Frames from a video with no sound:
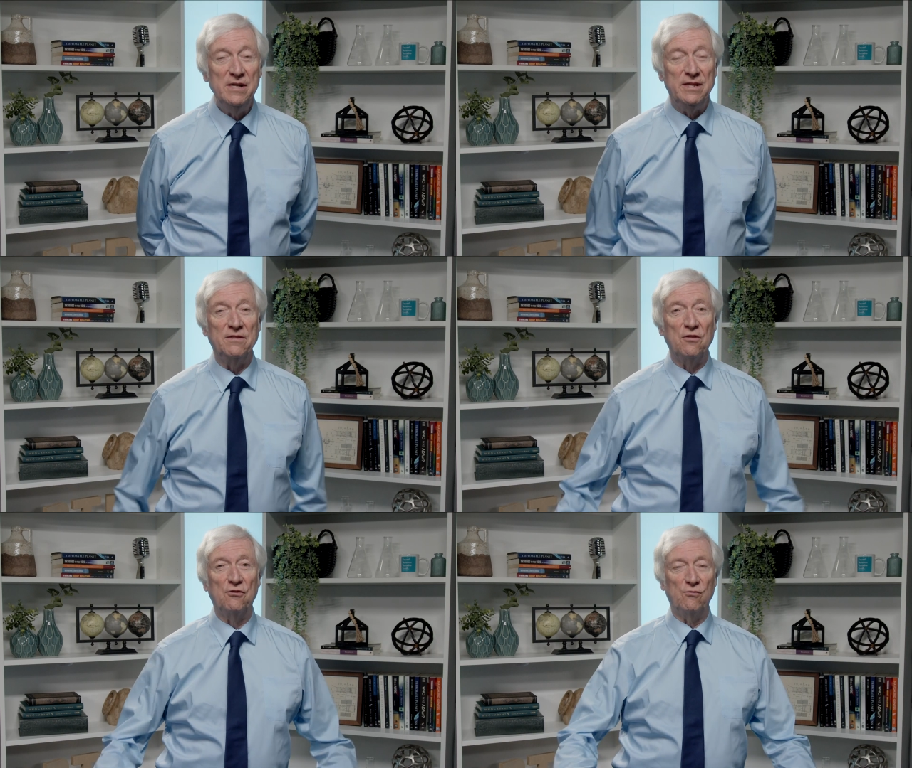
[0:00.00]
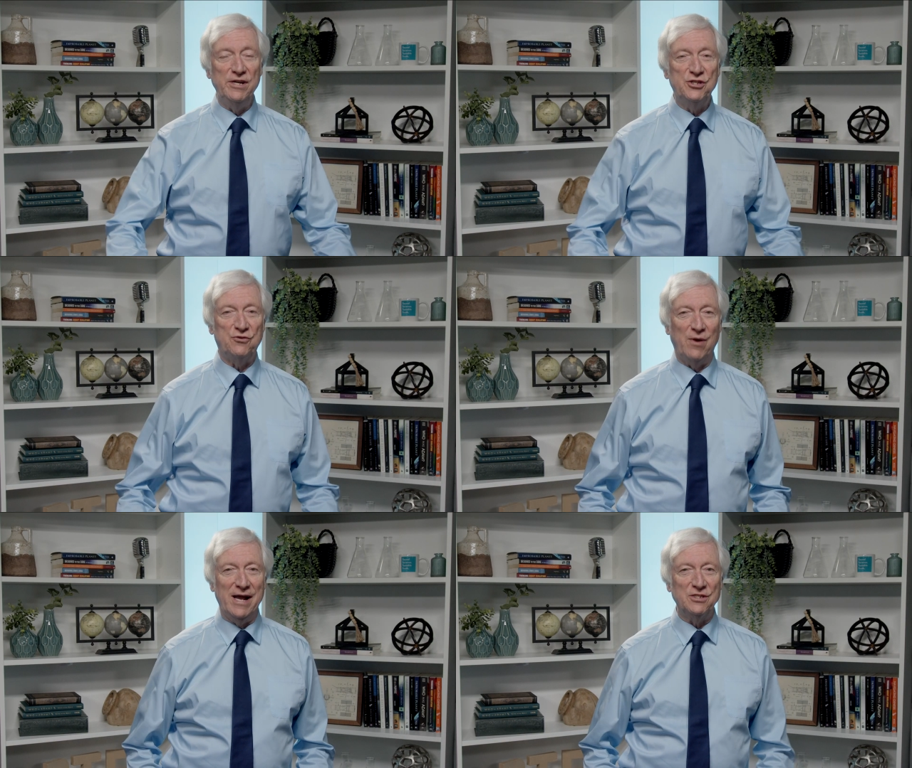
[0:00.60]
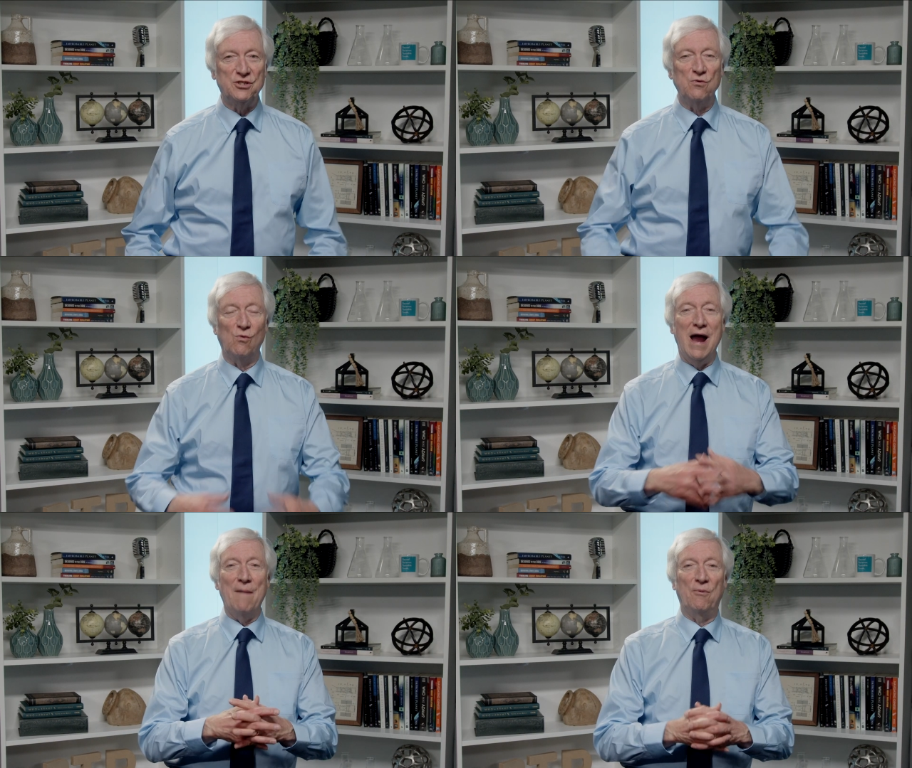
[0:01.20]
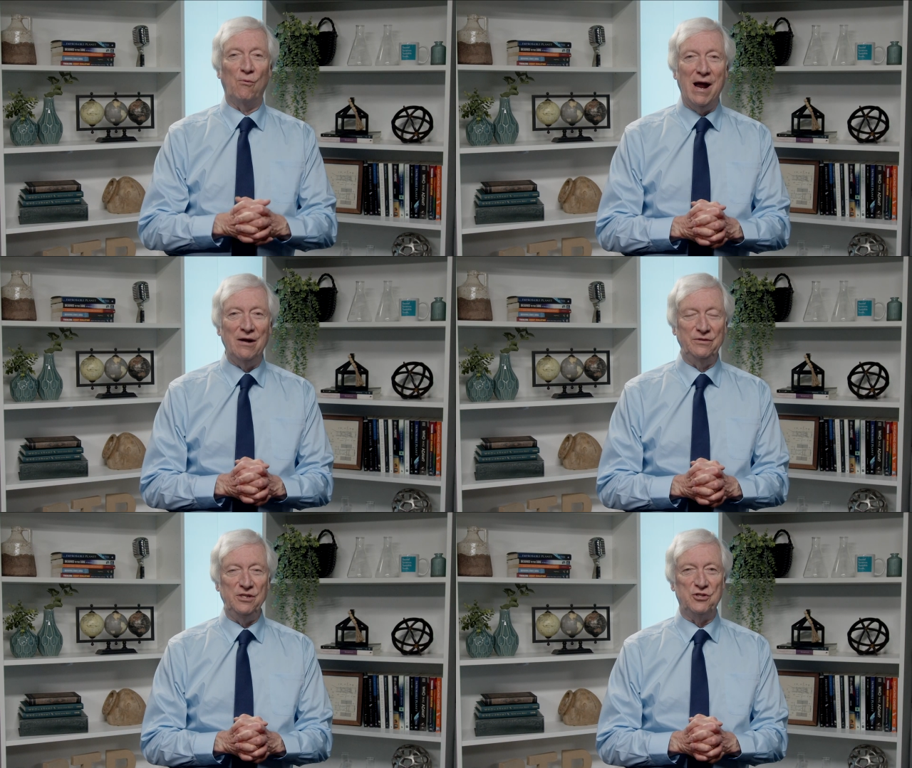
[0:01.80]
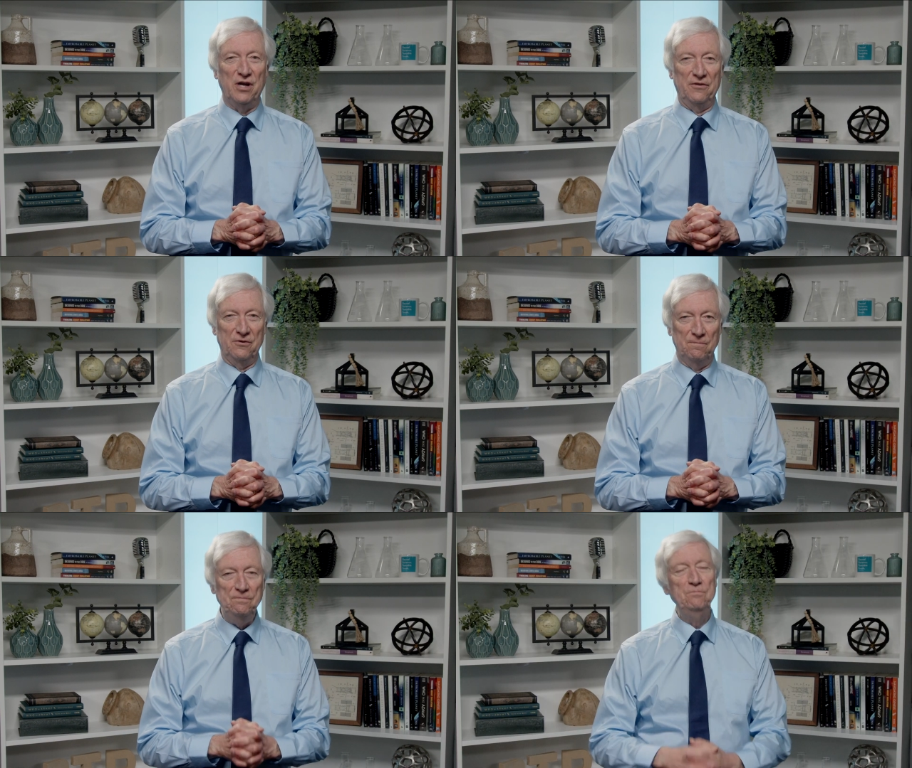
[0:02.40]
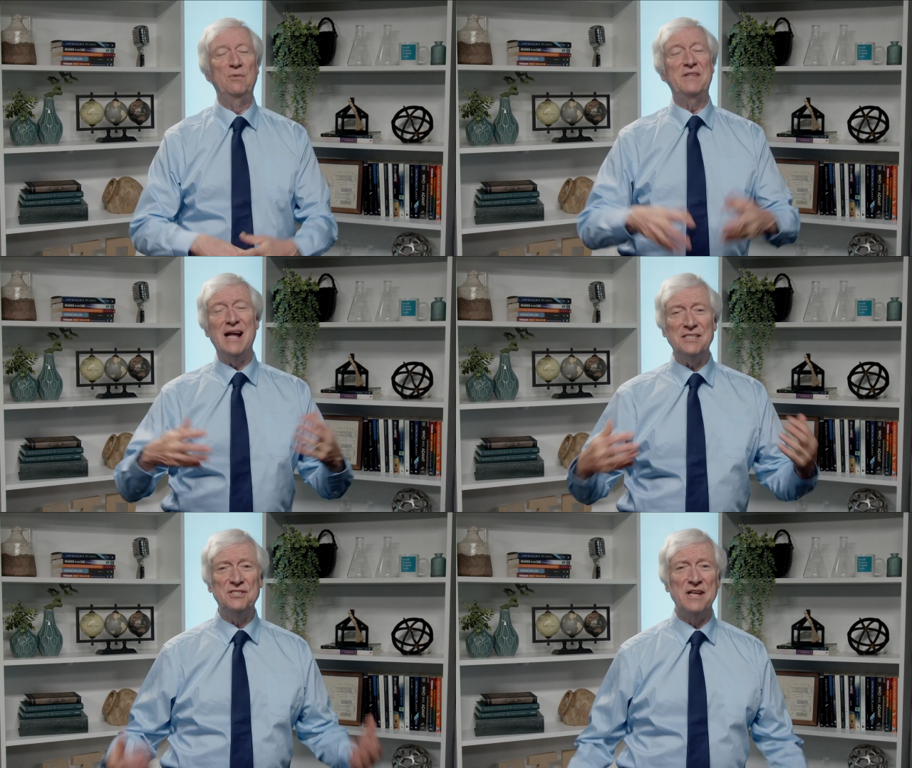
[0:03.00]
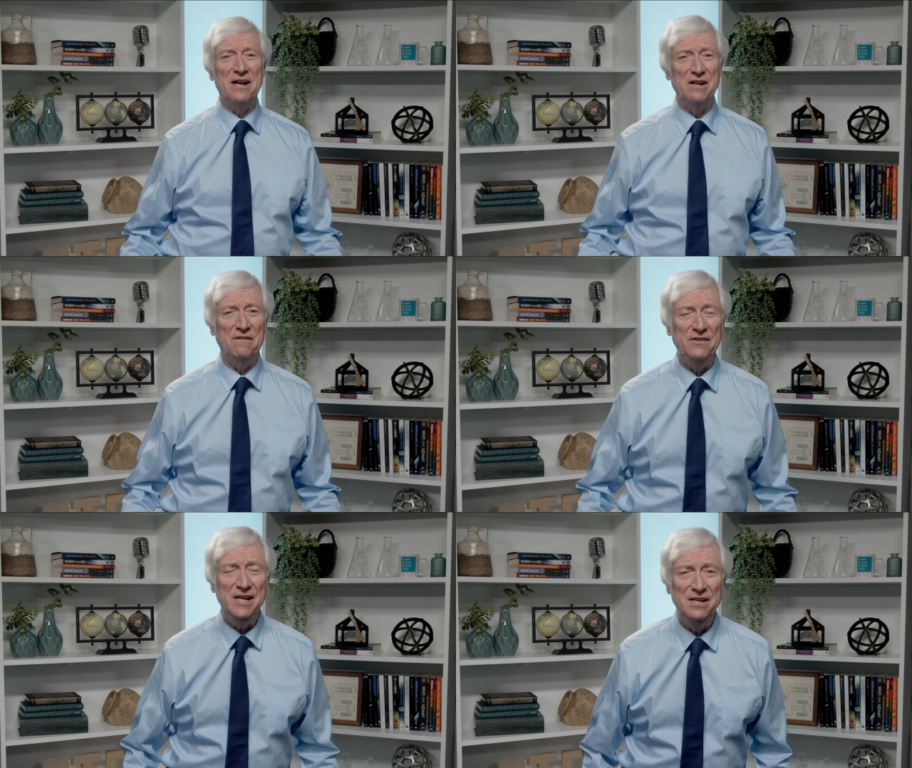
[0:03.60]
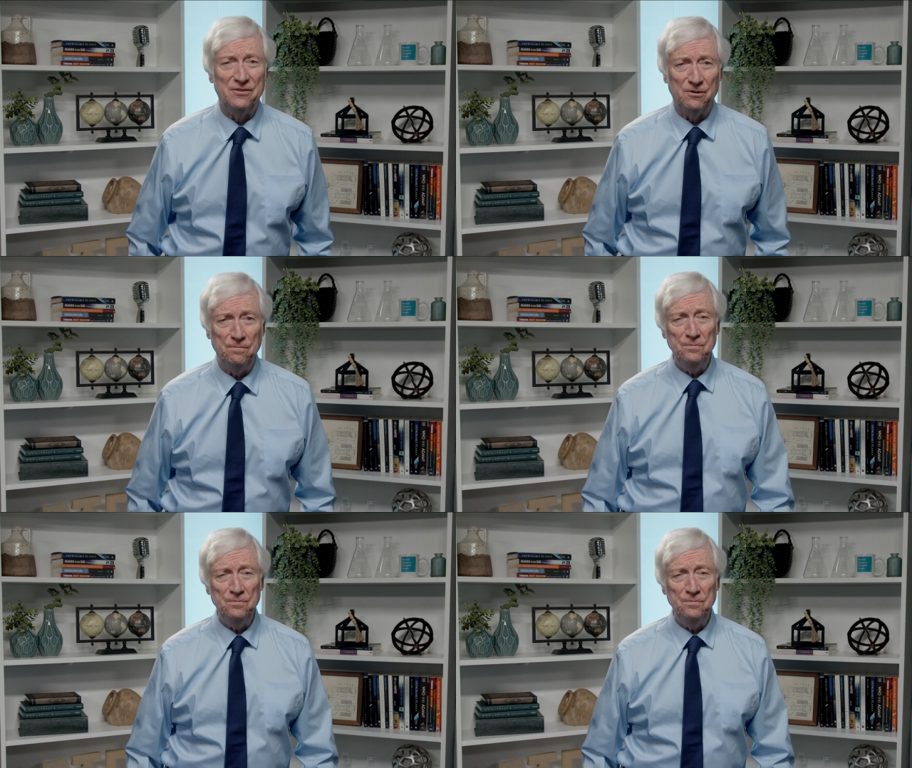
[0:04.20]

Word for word: that the three strands can wrap around each other. But that's not enough either